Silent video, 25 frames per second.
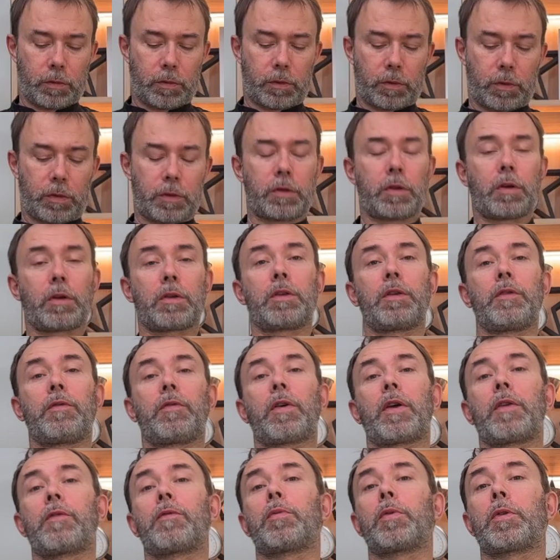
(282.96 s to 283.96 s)

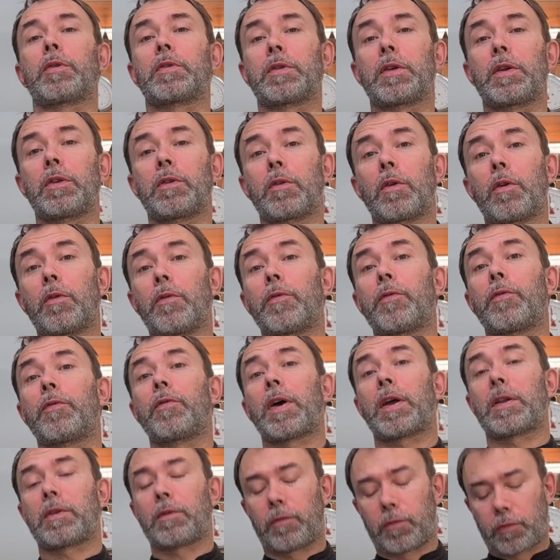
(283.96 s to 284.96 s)
35% of
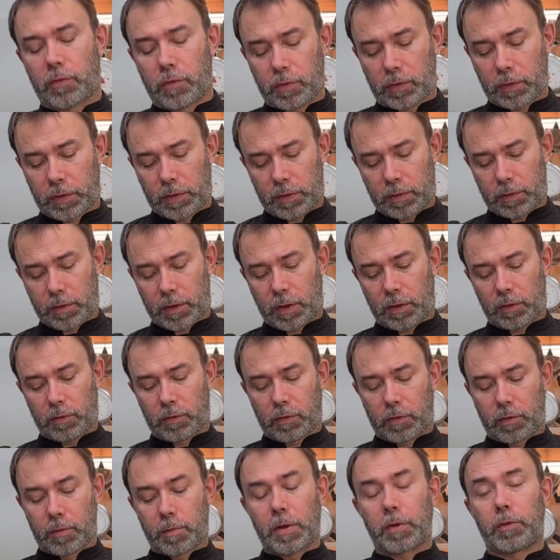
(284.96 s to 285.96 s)
fat, of course. I
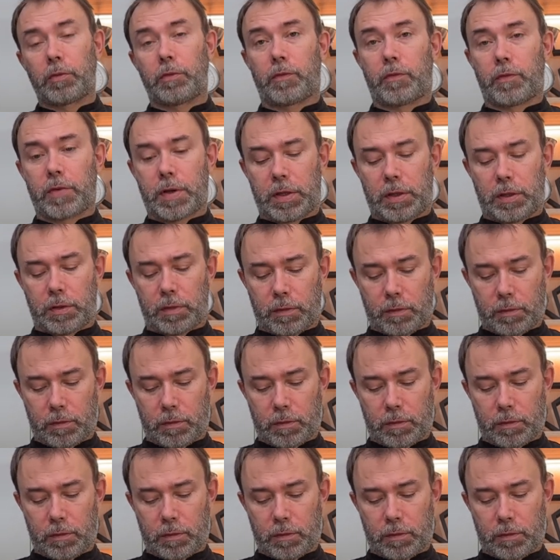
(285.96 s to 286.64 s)
talk about fat.